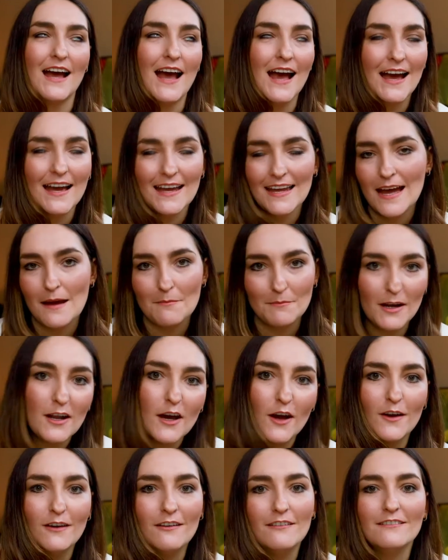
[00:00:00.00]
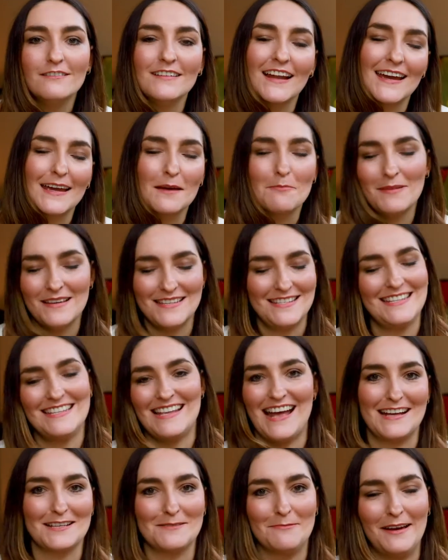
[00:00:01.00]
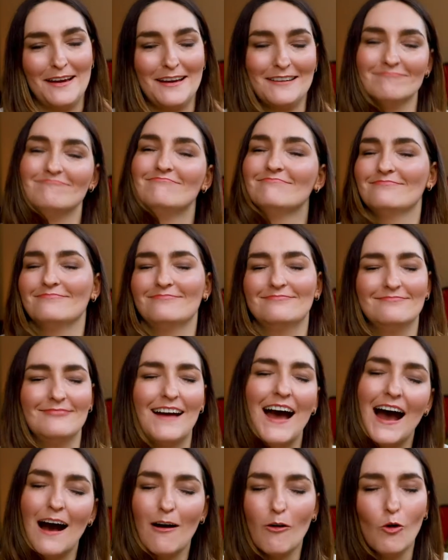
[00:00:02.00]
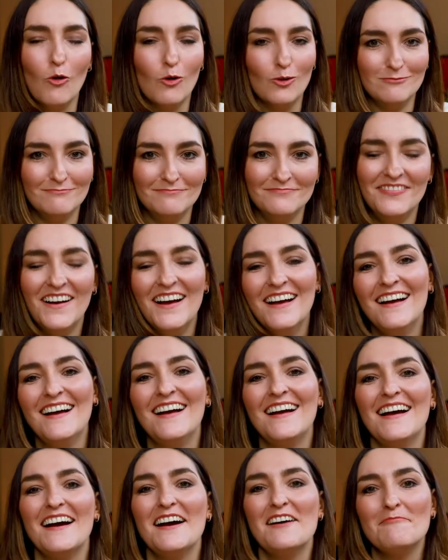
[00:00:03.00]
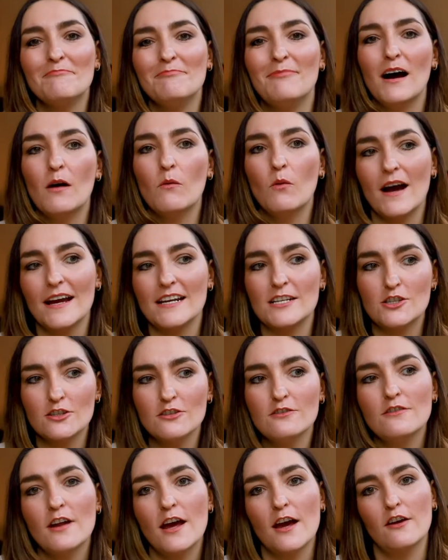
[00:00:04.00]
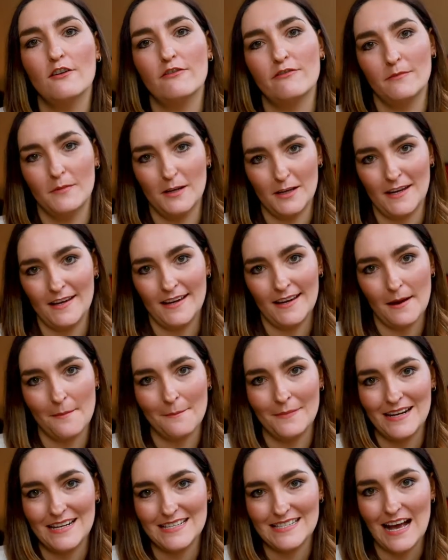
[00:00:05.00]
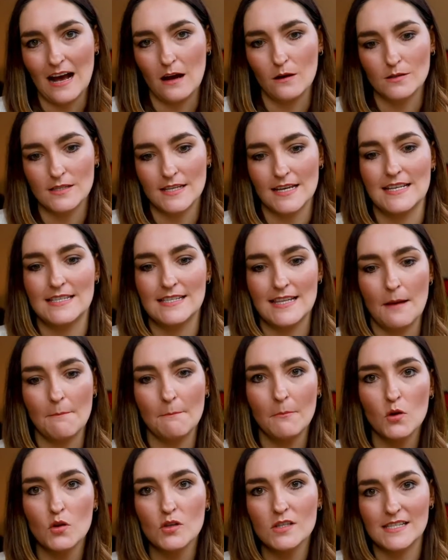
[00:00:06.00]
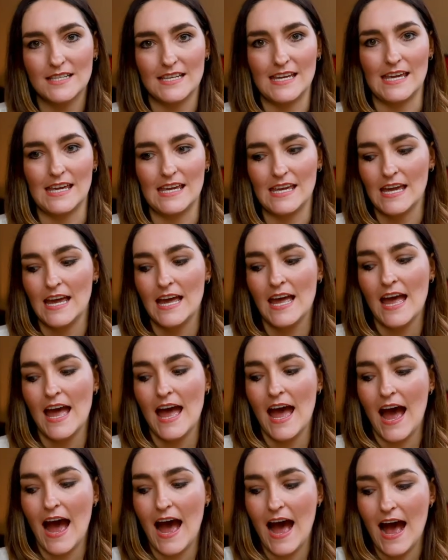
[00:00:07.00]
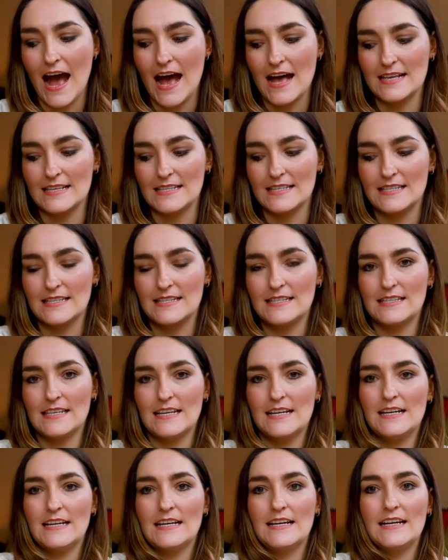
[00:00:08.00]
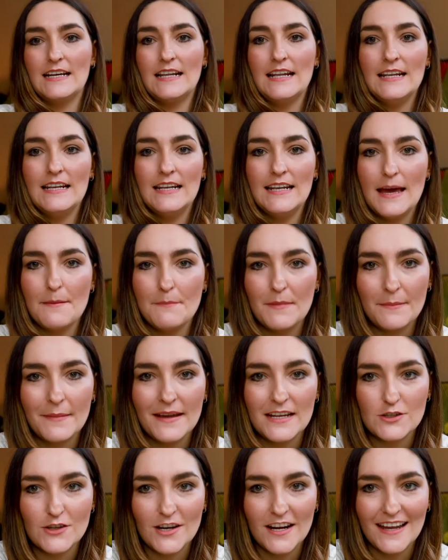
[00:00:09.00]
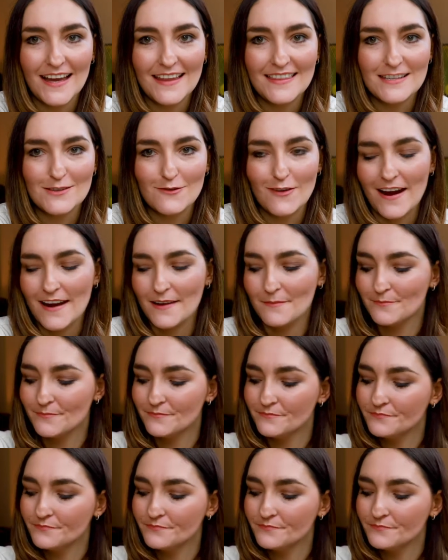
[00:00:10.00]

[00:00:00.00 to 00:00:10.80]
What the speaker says: I am no like business expert at all, but what I do know from looking at Companies House is that Mall Z has, let me make sure I get this right,